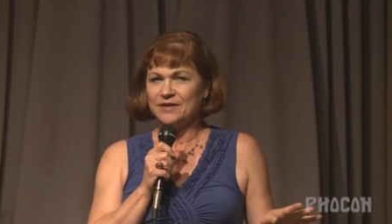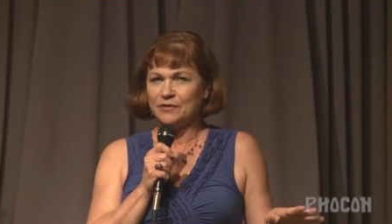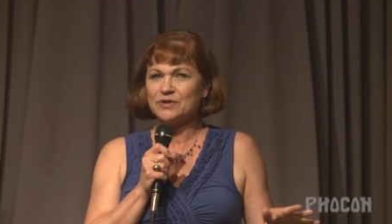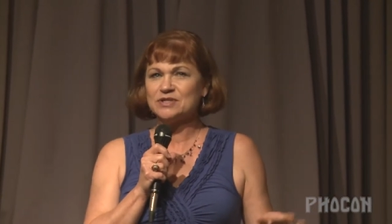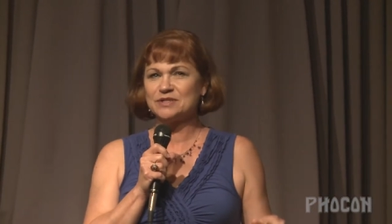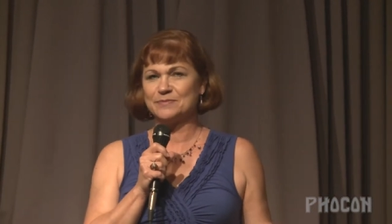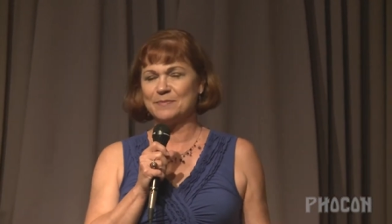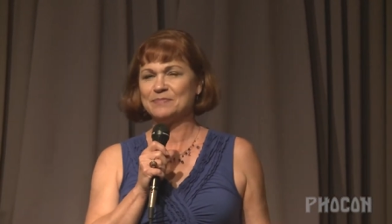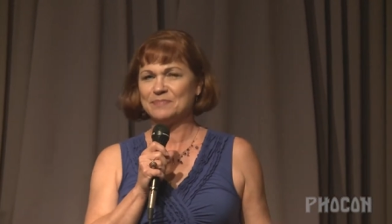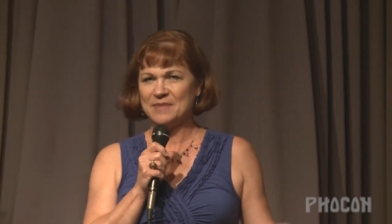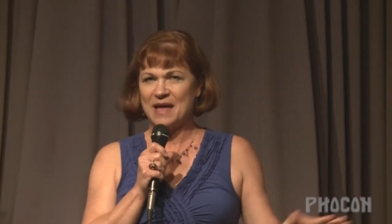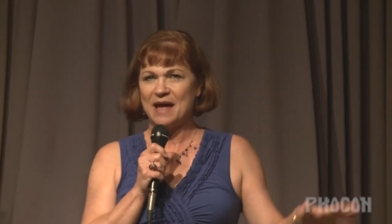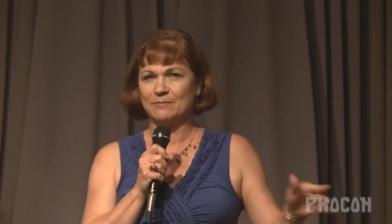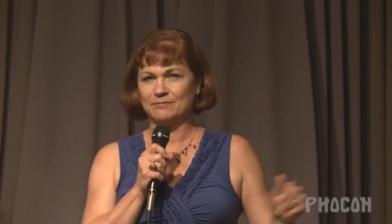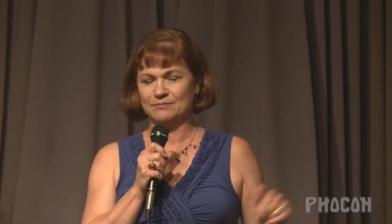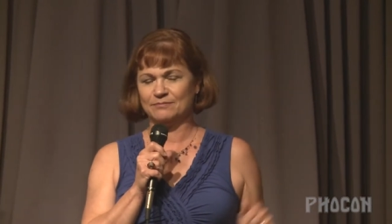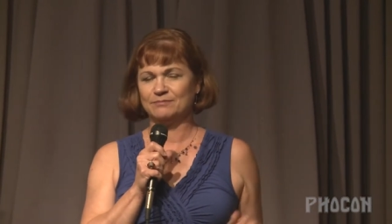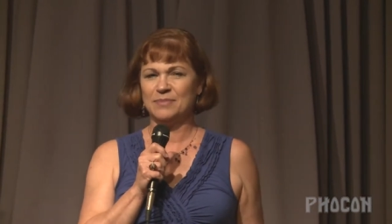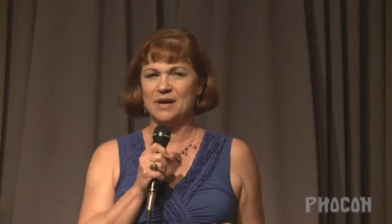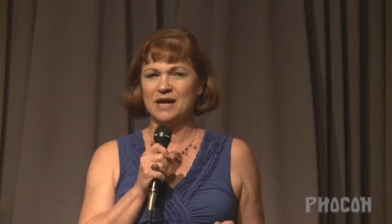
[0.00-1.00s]
there is that
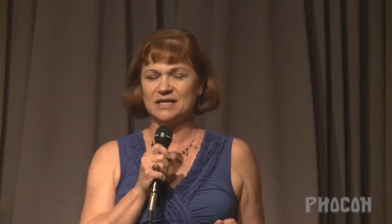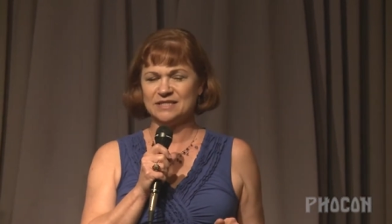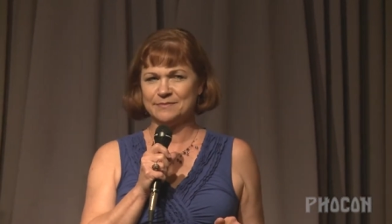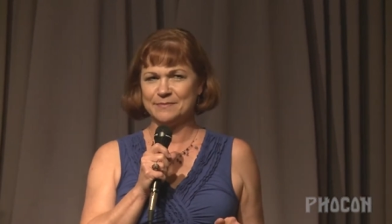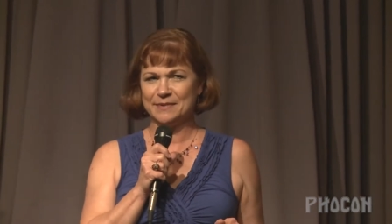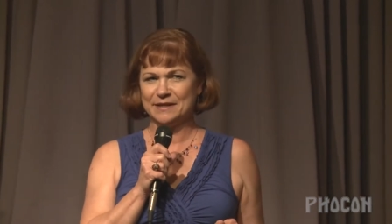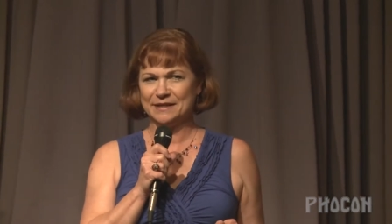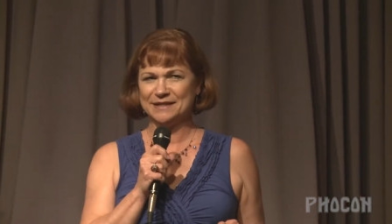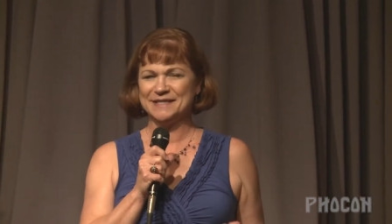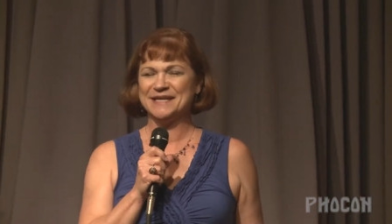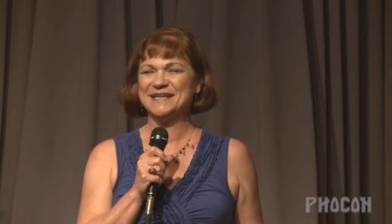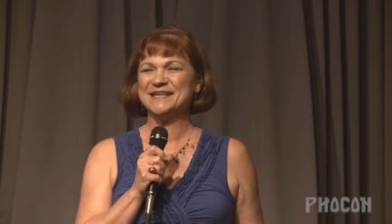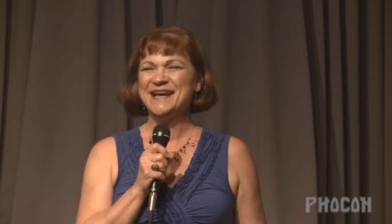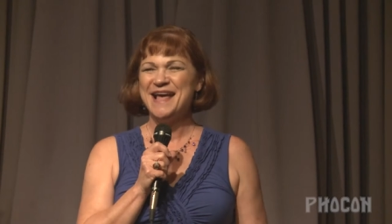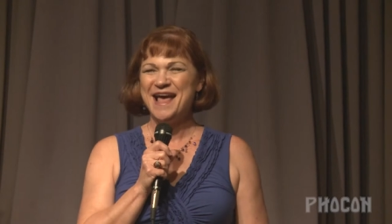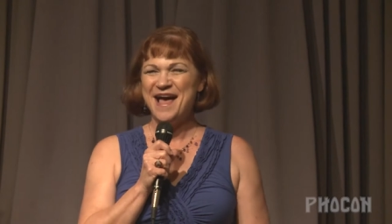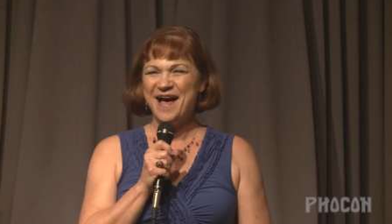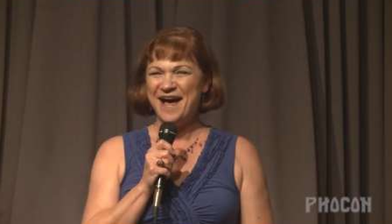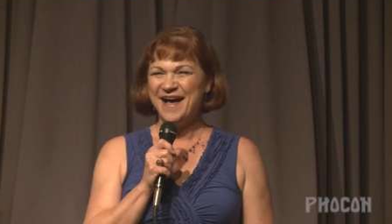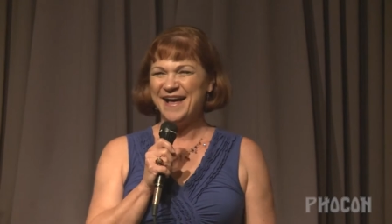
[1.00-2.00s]
possibility
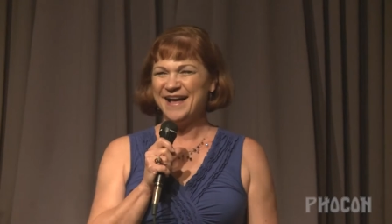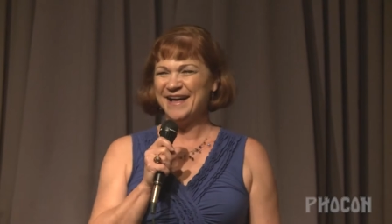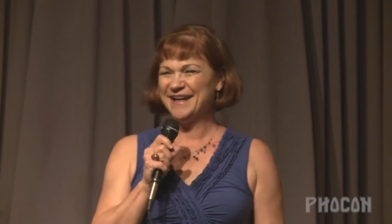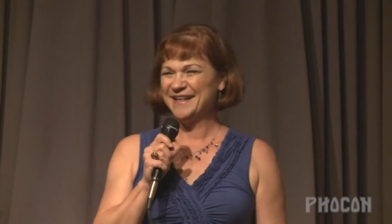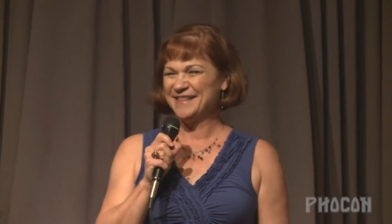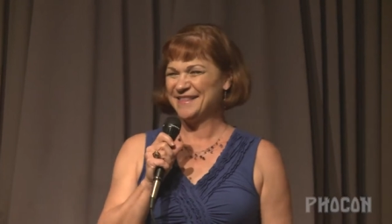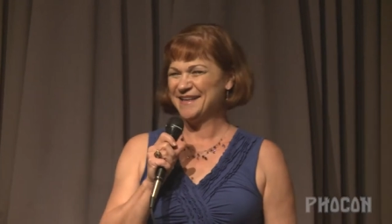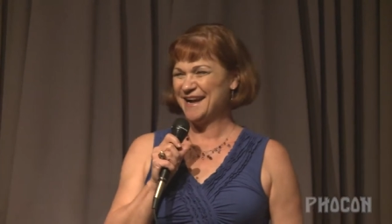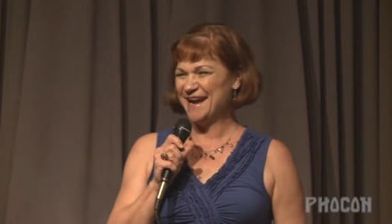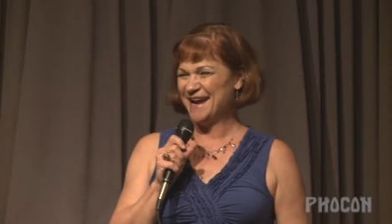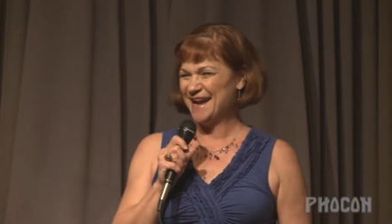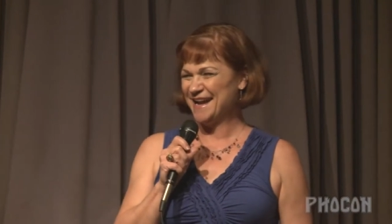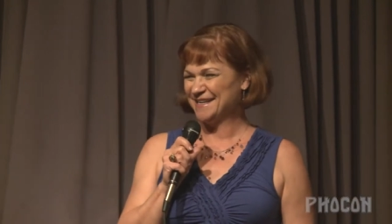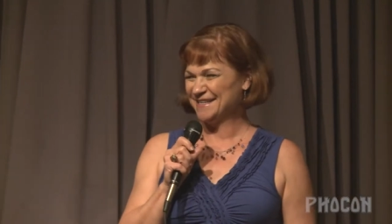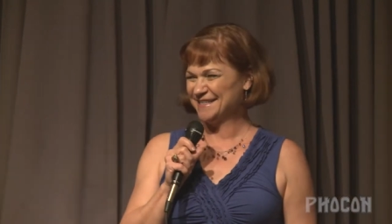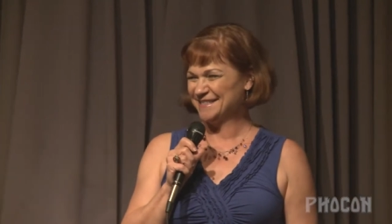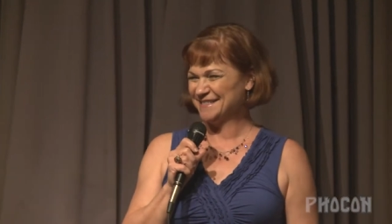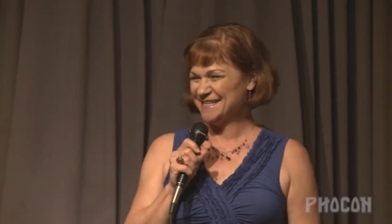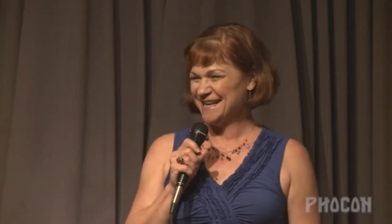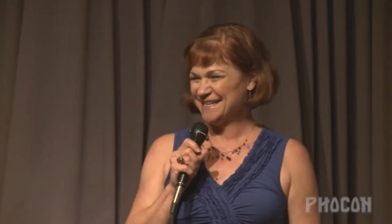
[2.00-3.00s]
uh, that I had
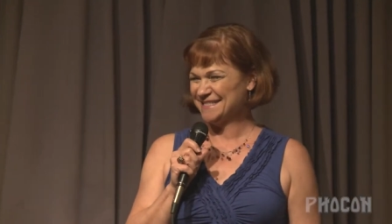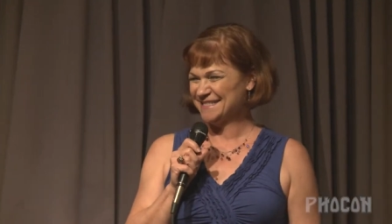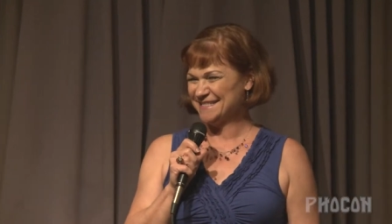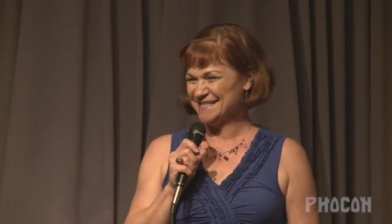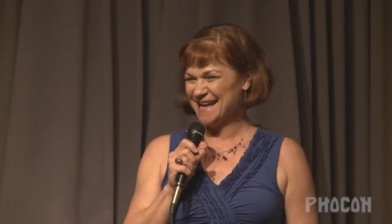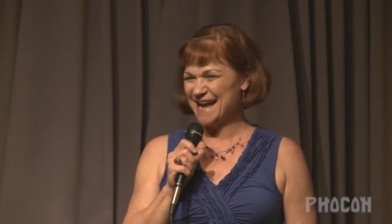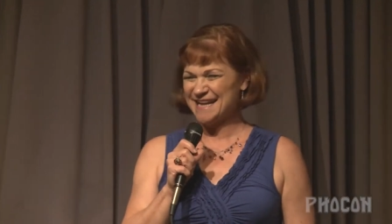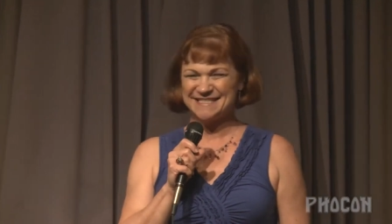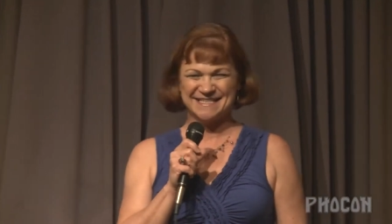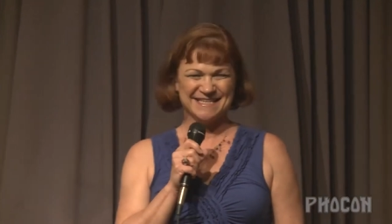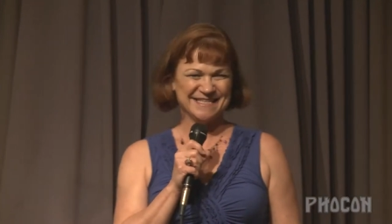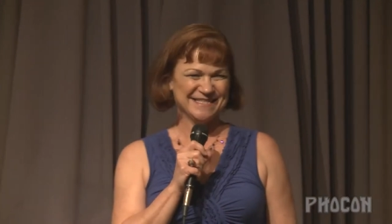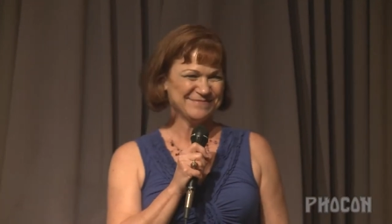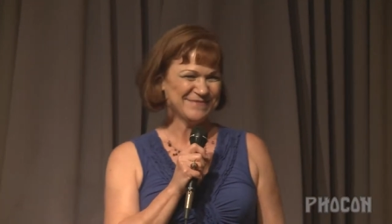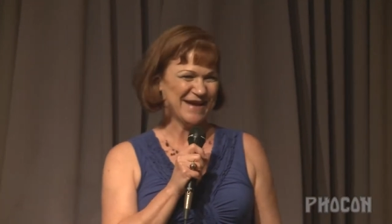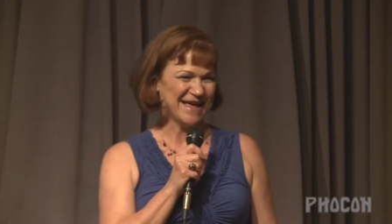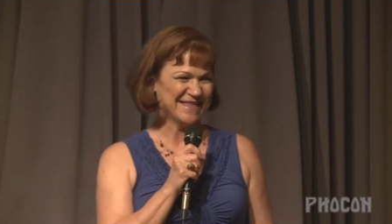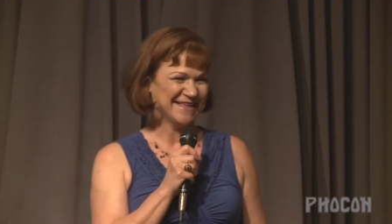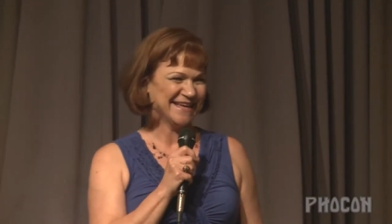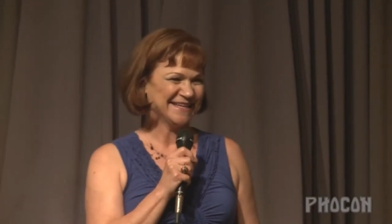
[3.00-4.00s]
a Texas accent
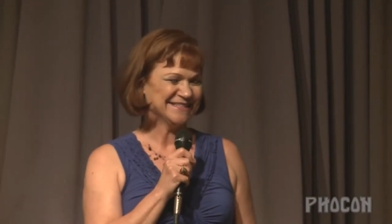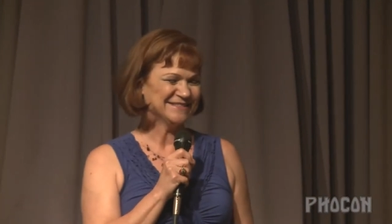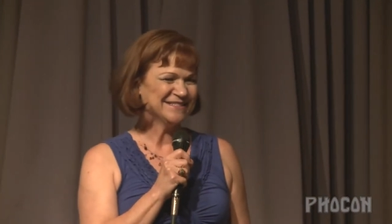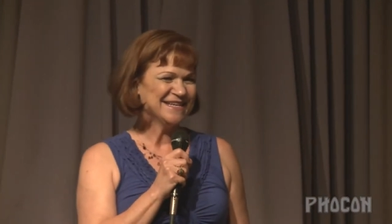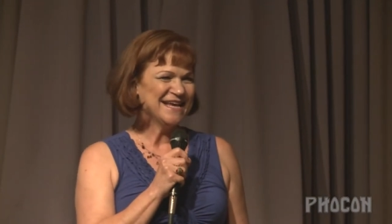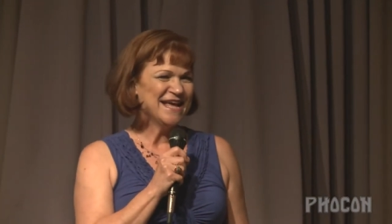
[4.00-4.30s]
by then.